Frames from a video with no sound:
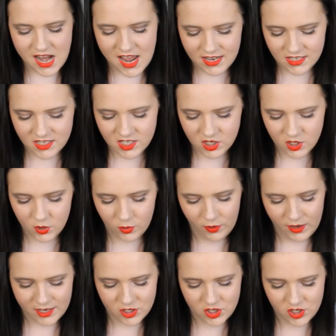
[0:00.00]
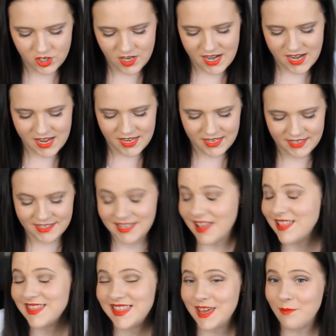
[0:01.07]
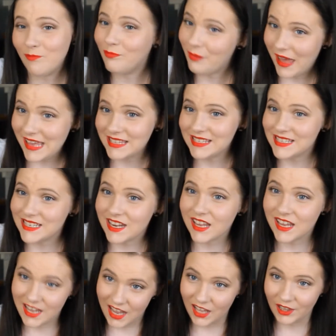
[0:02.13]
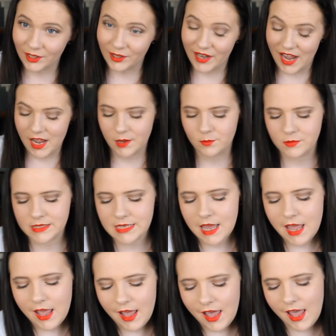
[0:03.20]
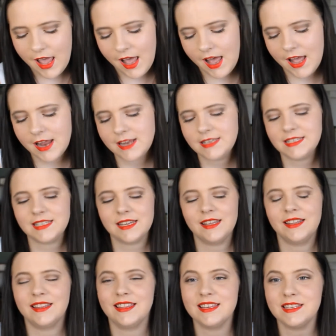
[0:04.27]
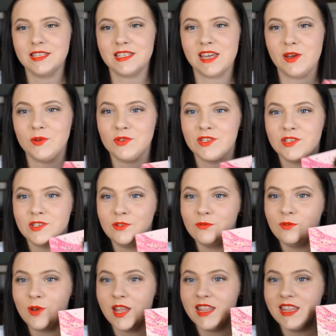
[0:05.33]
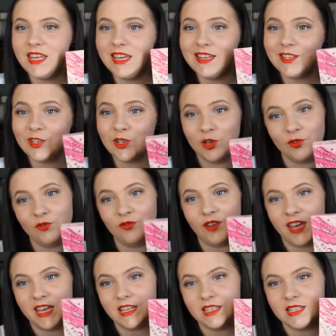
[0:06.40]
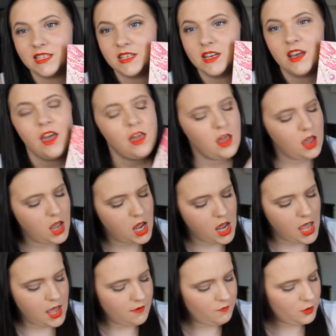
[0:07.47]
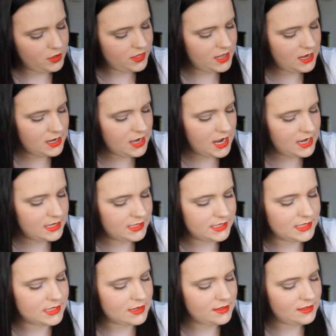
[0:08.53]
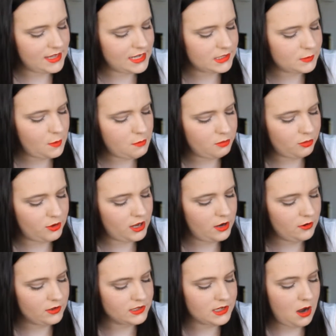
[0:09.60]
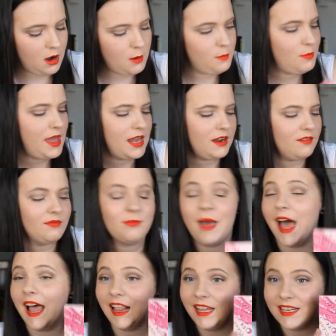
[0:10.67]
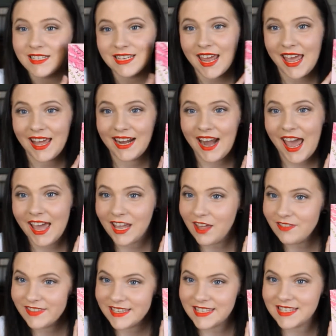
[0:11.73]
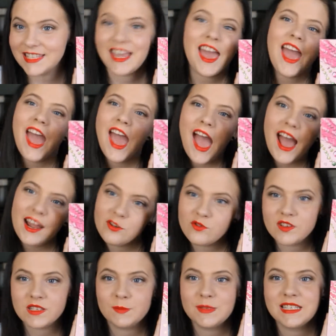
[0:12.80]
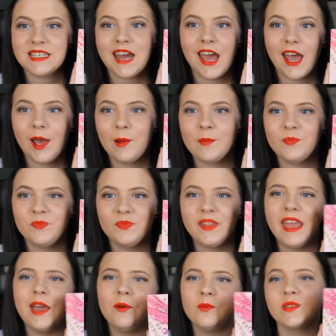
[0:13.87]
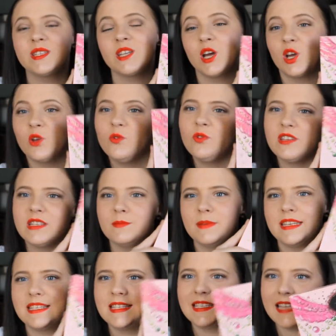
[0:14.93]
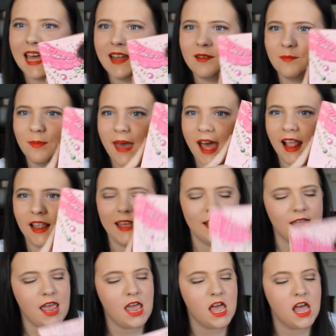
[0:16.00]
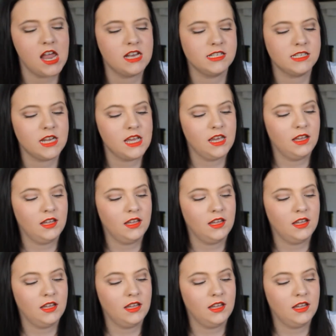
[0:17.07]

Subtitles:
next question is the best color names. And this goes to the Too Faced Everything Nice, That's What Pretty Girls Are Made Of palette. And I got this at Christmas time. It was their Christmas set palette, and